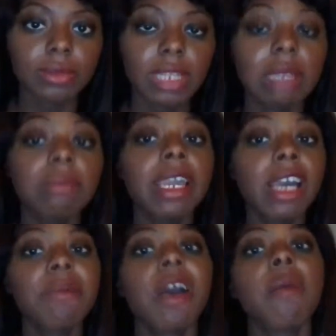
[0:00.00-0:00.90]
my
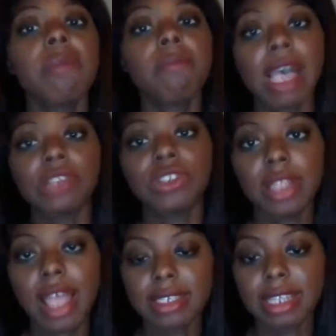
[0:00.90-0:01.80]
upcoming
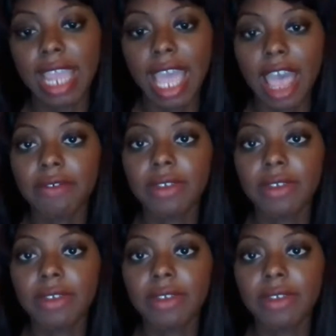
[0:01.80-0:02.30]
masterclass that I have.